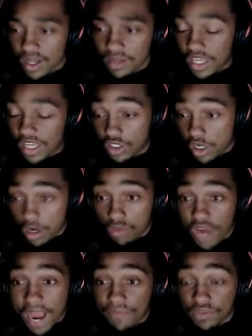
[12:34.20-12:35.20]
they just got
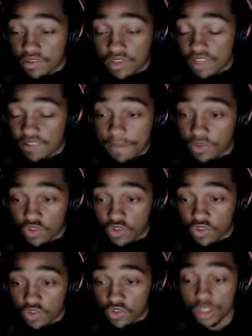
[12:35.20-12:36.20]
outdrafted. This game is just
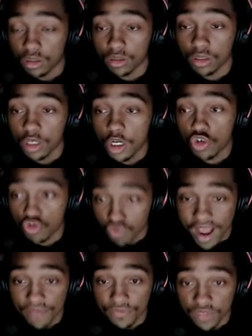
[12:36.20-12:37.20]
a pure
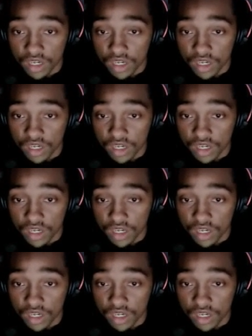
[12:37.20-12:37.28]
draft diff.